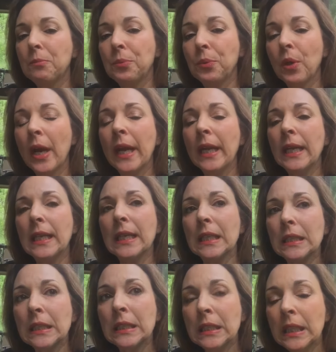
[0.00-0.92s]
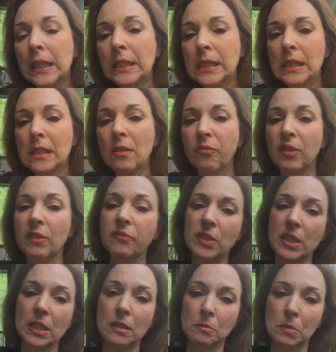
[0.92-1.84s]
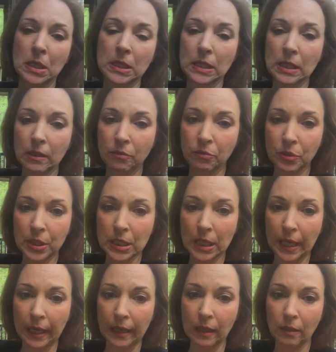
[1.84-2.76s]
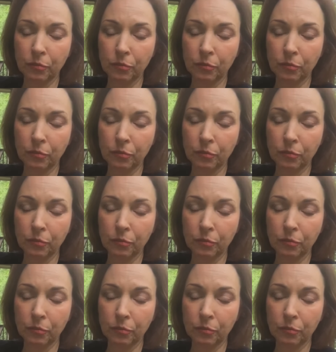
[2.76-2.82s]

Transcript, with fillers: pray at least 15 minutes every day.